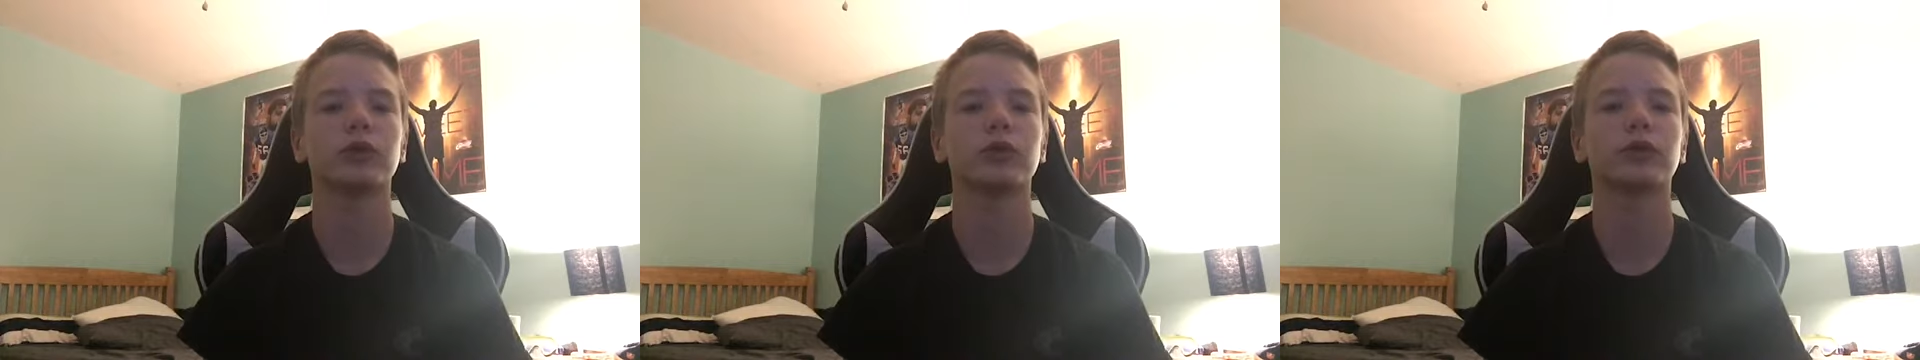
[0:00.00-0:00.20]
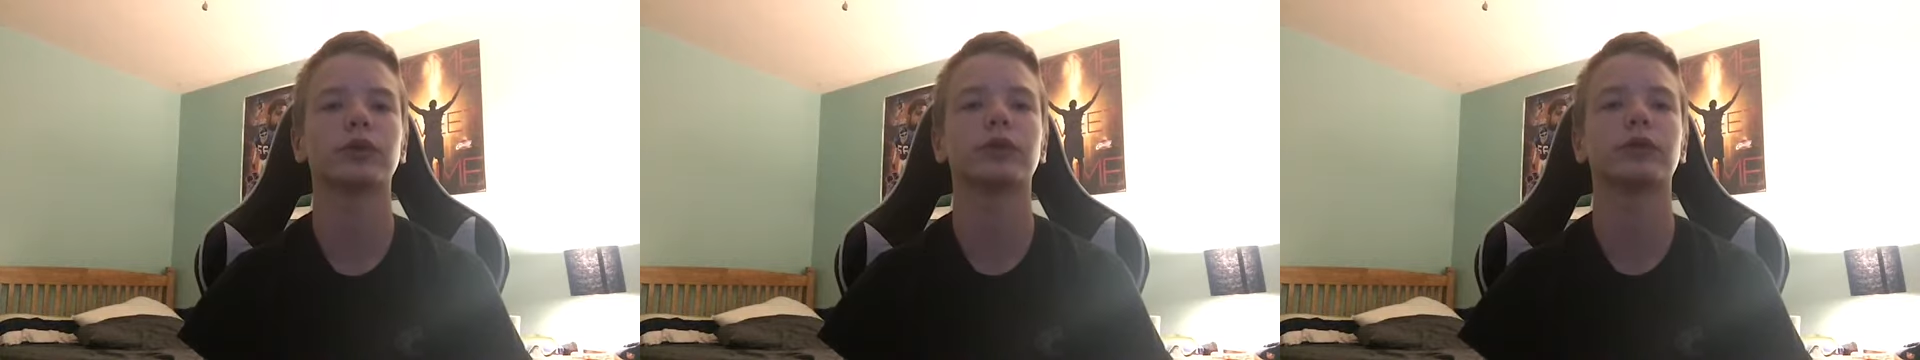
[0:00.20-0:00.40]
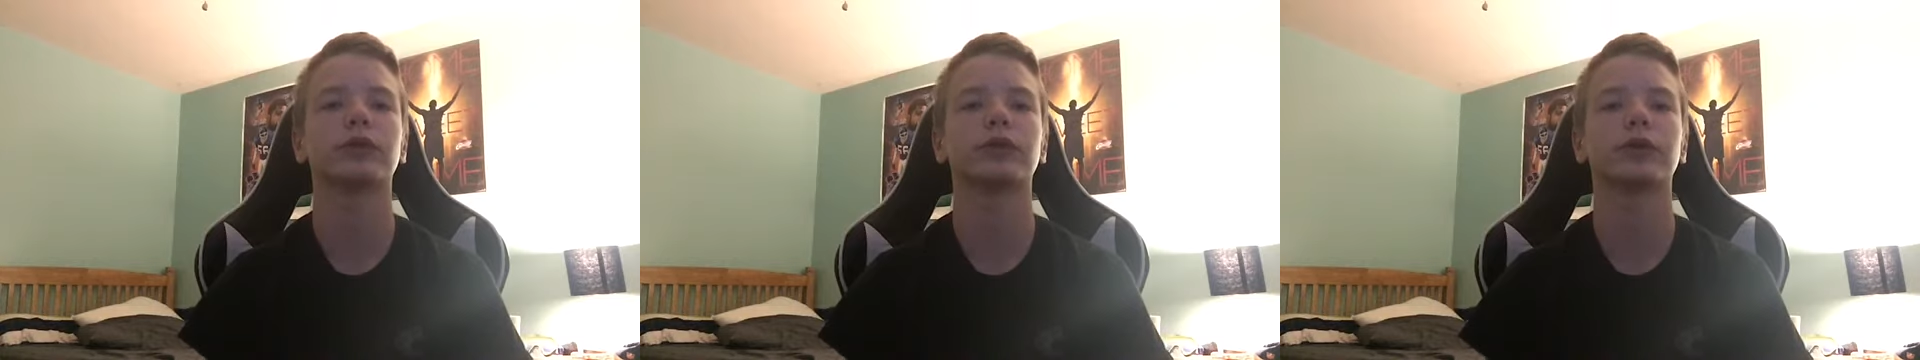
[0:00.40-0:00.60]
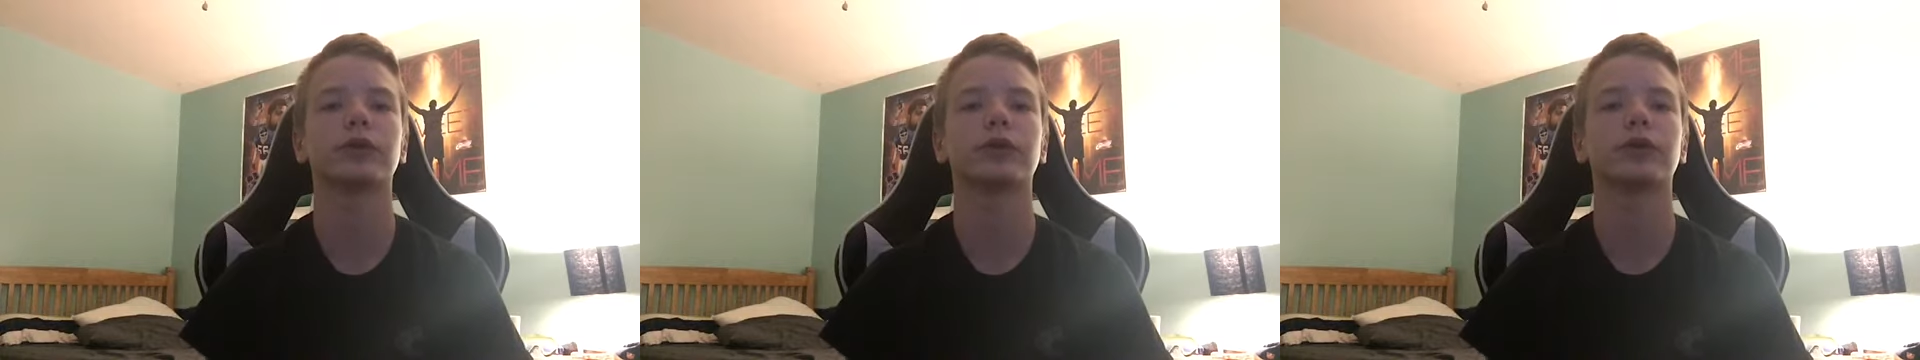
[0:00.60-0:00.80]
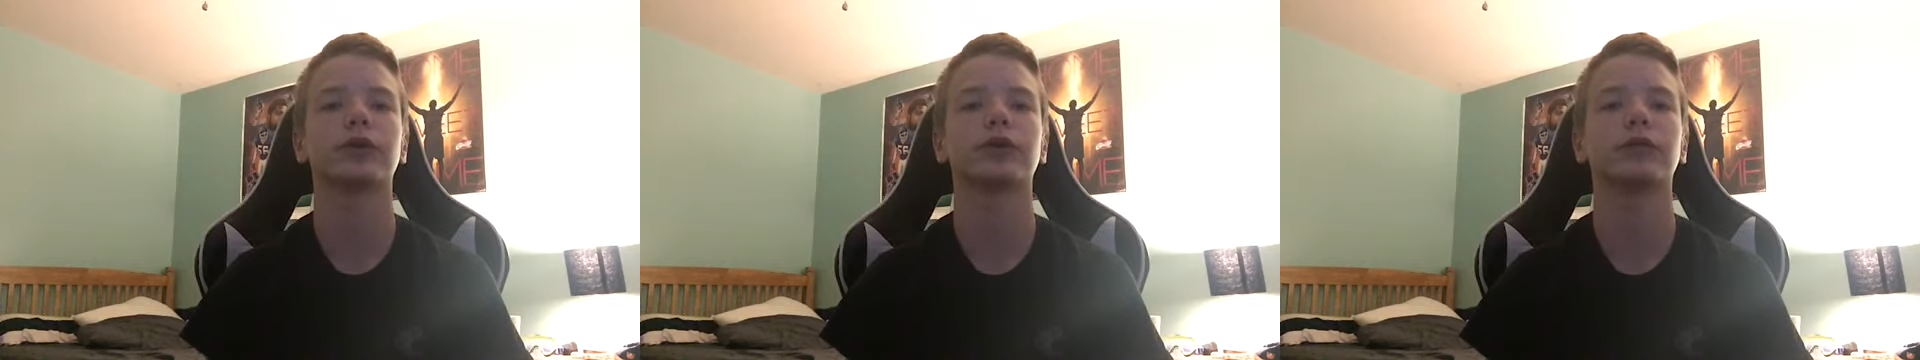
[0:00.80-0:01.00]
really, really
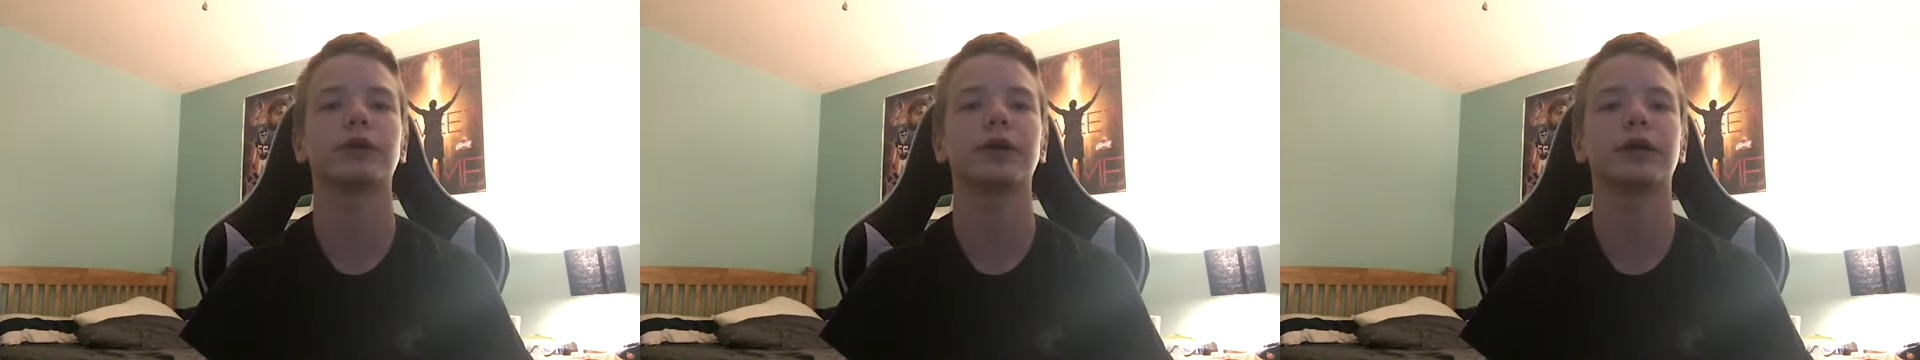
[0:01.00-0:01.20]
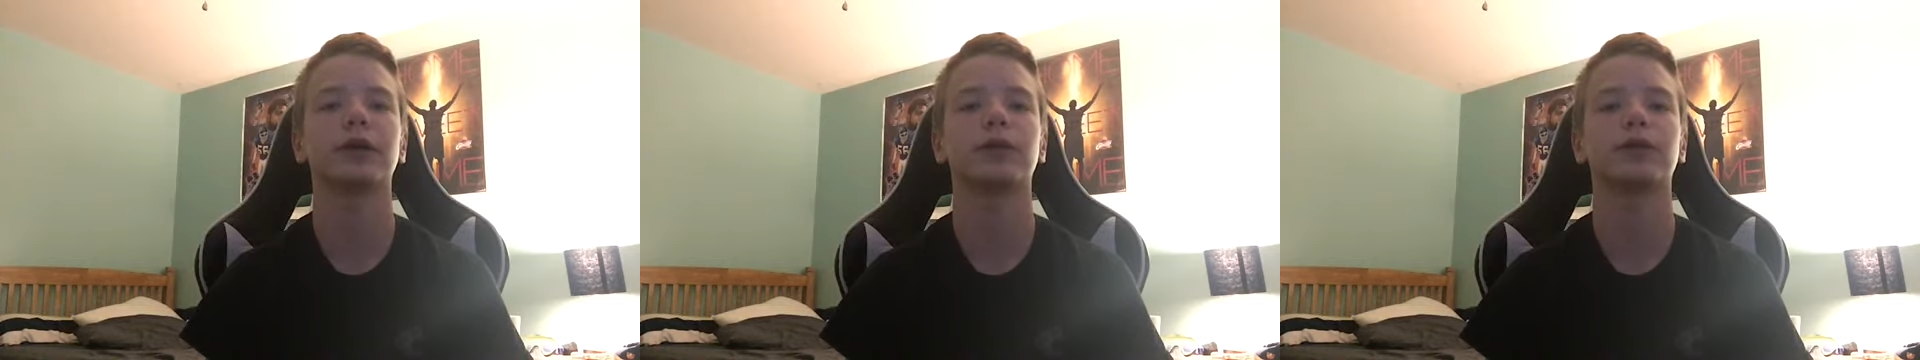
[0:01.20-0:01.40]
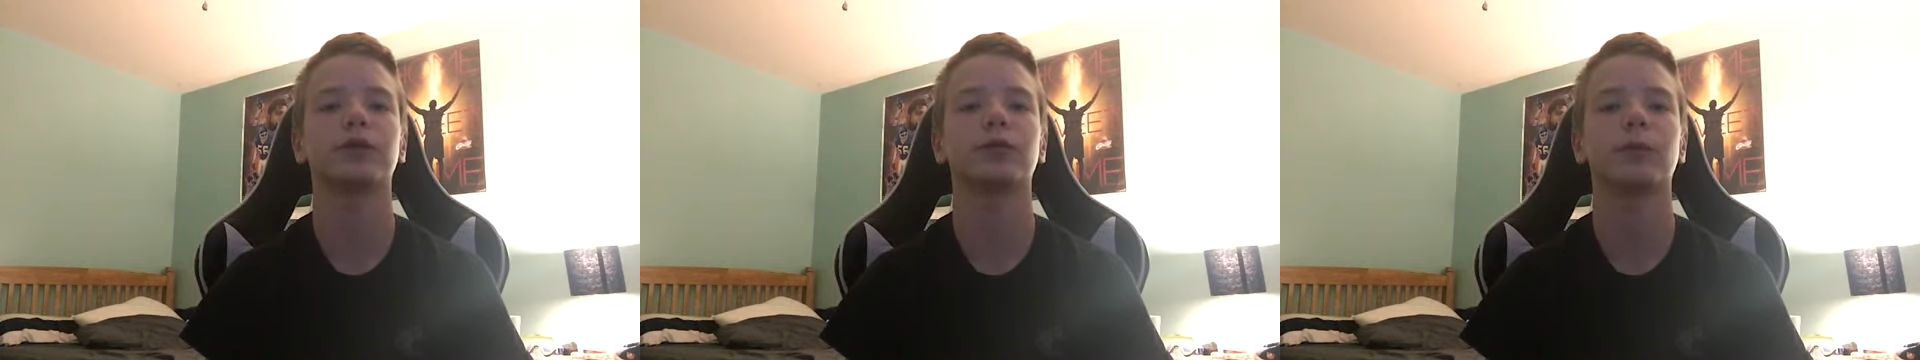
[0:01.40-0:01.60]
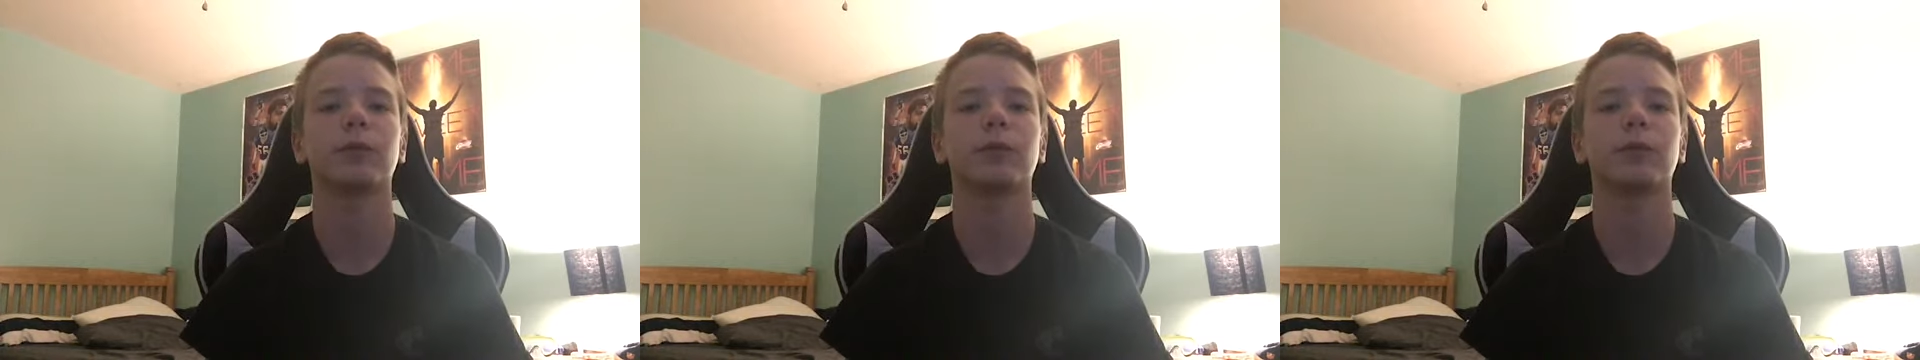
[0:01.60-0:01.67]
good videos.